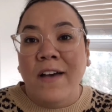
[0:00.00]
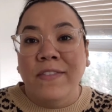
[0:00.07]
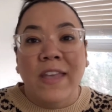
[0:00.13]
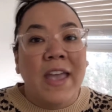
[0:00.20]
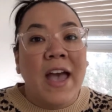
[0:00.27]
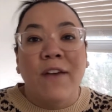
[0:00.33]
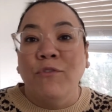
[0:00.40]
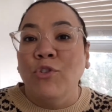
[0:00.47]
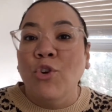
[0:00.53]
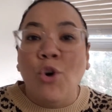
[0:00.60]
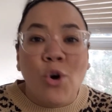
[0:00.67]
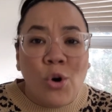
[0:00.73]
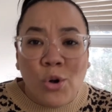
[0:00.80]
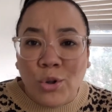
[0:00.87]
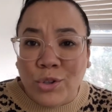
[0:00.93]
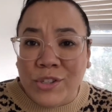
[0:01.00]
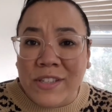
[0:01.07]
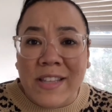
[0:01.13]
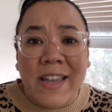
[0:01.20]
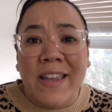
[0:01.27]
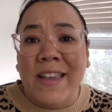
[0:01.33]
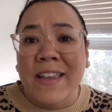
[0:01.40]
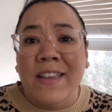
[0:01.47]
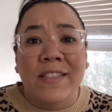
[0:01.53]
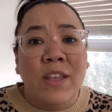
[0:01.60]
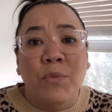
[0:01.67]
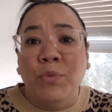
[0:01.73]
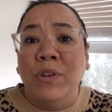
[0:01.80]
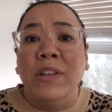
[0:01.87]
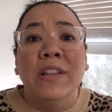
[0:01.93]
They have goals they
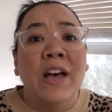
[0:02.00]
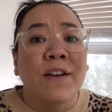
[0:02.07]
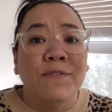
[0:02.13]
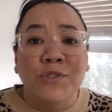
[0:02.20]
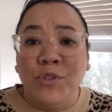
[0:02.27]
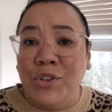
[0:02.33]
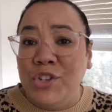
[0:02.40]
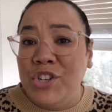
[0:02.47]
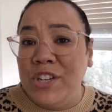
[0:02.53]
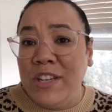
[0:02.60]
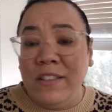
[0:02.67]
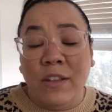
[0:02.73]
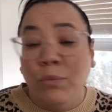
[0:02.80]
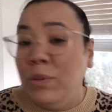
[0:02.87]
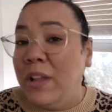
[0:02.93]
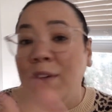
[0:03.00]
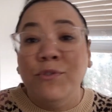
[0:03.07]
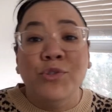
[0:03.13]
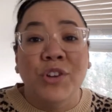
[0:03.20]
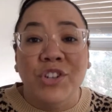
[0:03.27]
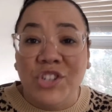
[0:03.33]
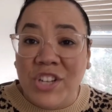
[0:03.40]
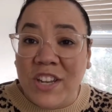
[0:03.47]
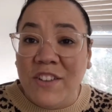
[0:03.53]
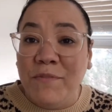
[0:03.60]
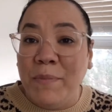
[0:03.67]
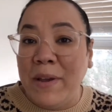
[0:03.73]
would love to achieve,